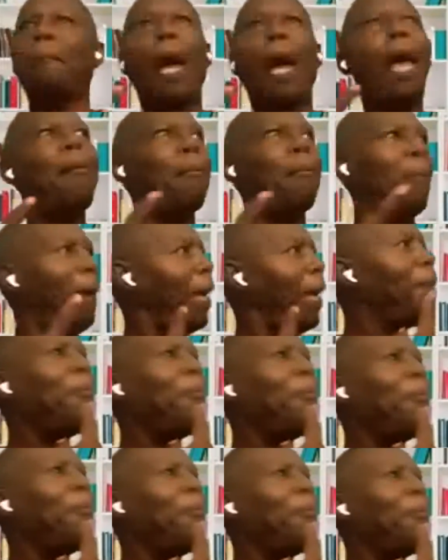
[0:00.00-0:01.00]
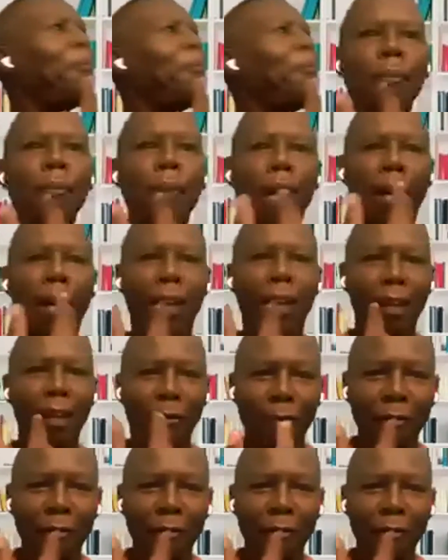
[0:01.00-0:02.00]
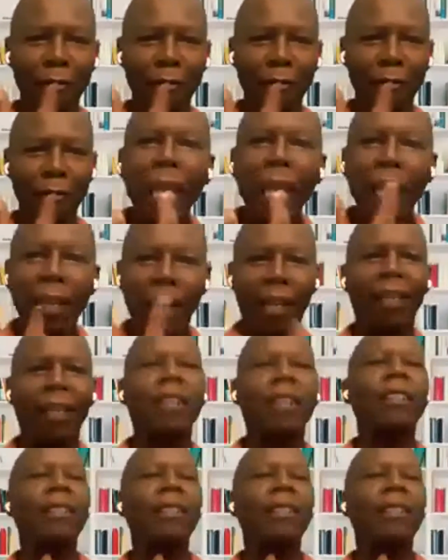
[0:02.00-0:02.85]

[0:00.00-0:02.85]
my money maker, mama, money maker.